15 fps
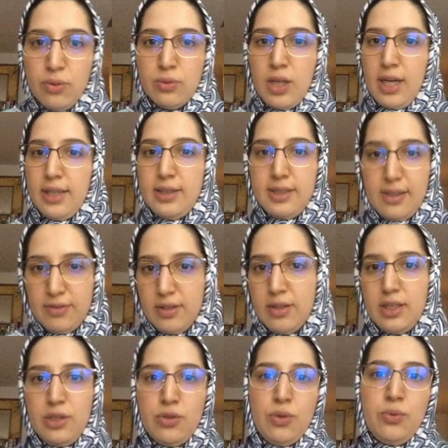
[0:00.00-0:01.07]
I definitely
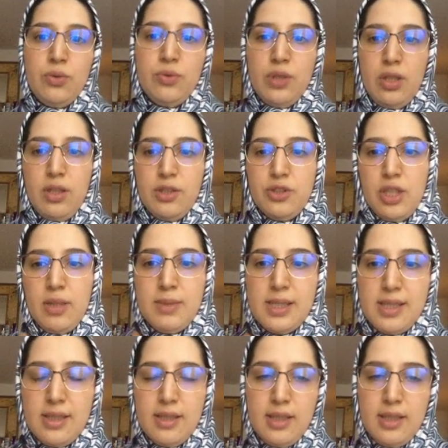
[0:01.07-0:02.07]
don't know the large elements in